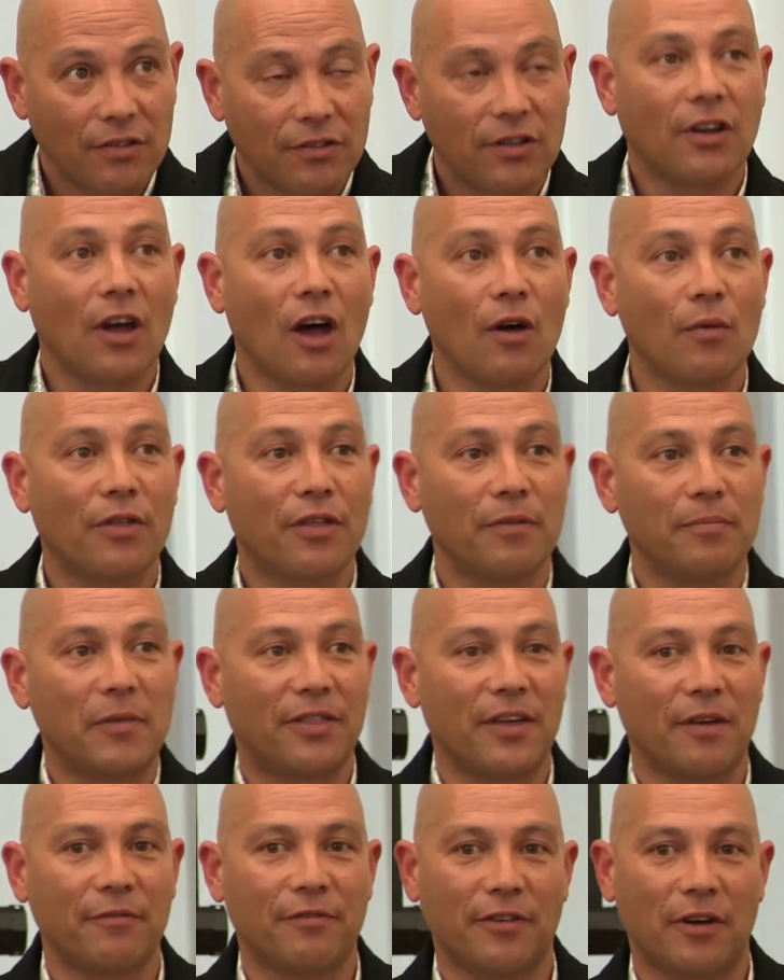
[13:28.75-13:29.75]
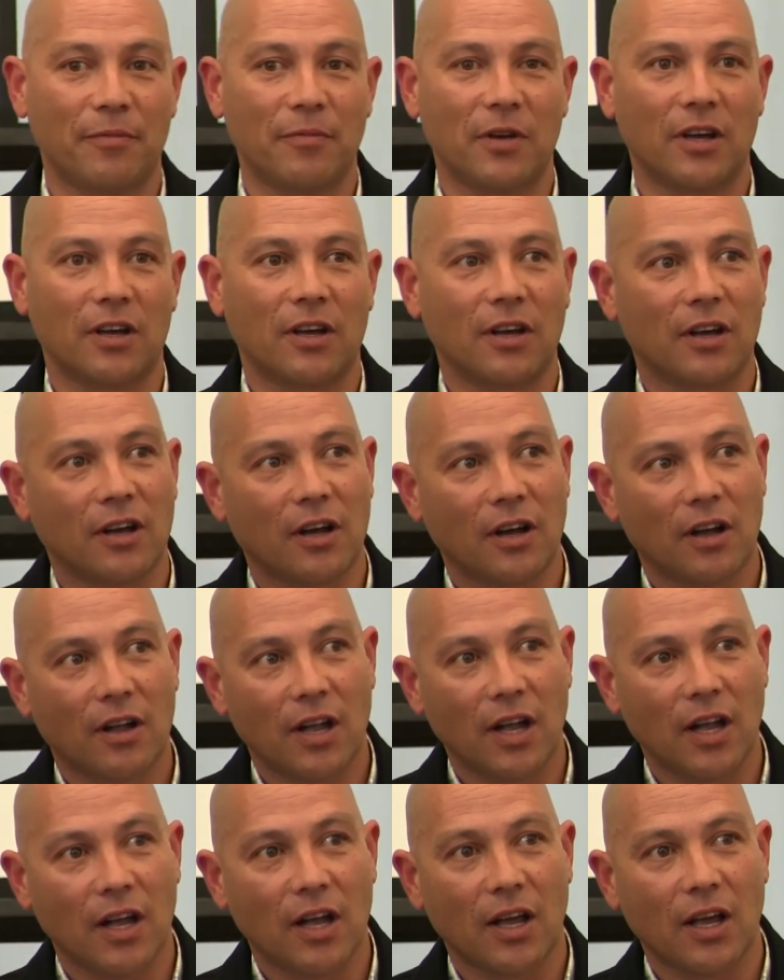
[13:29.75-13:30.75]
to go with the methamphetamine,
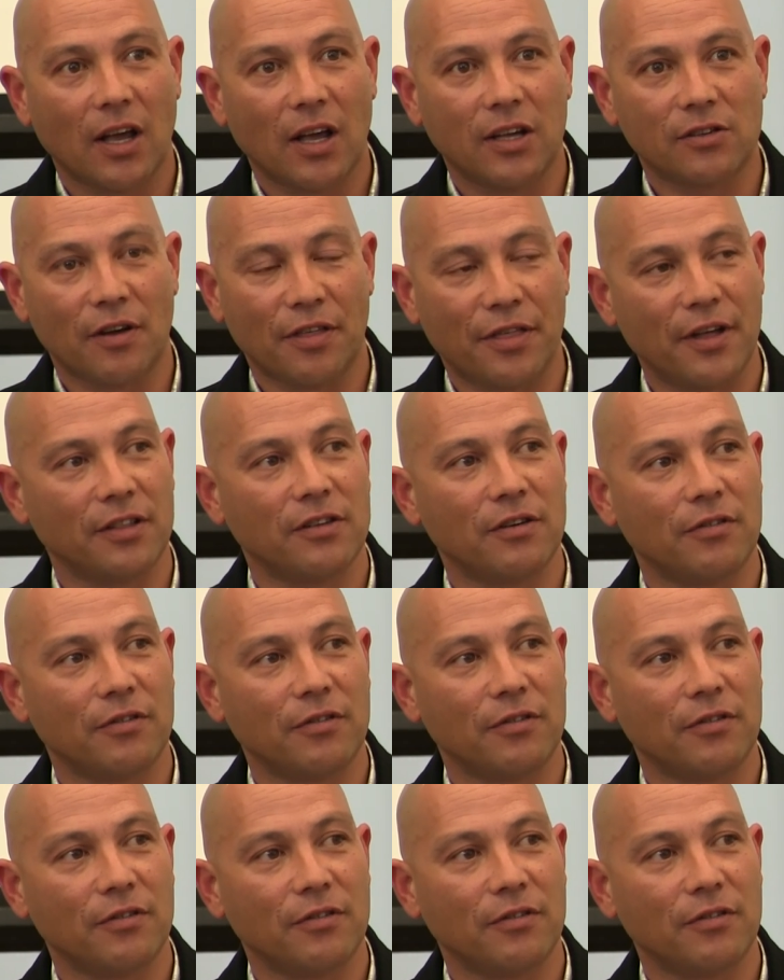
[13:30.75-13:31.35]
is I think